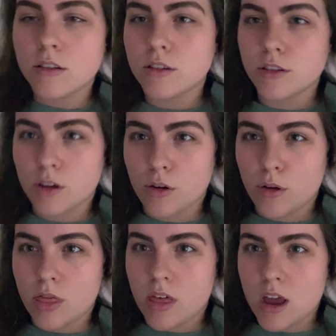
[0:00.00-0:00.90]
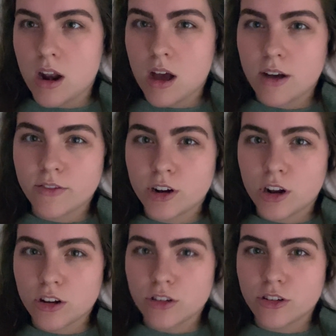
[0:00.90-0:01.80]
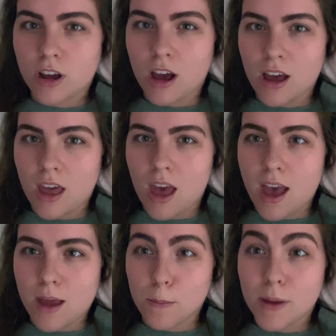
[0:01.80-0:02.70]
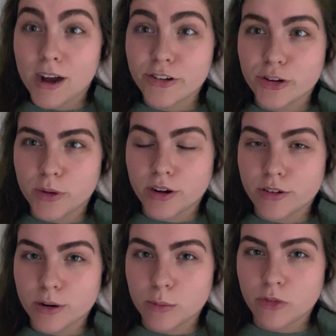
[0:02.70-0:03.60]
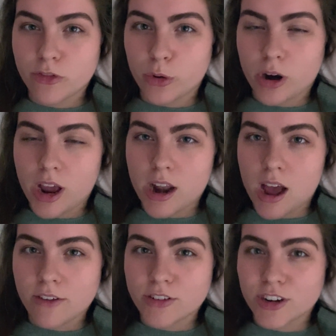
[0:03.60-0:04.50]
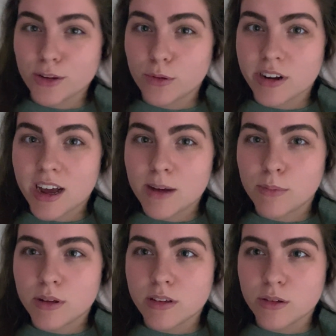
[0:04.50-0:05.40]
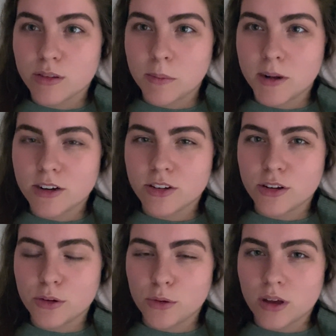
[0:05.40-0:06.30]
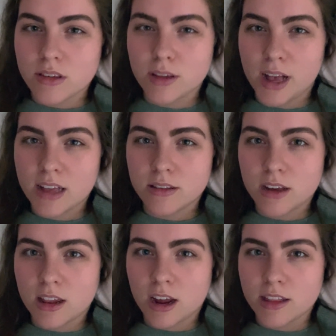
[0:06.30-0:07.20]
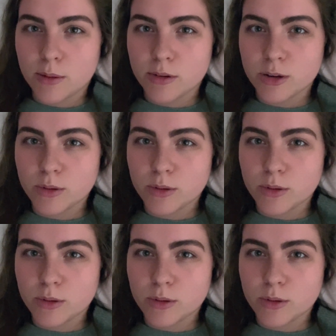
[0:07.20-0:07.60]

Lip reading: So then after lunch, I head back to my room for an afternoon nap. So similar to a siesta like they would do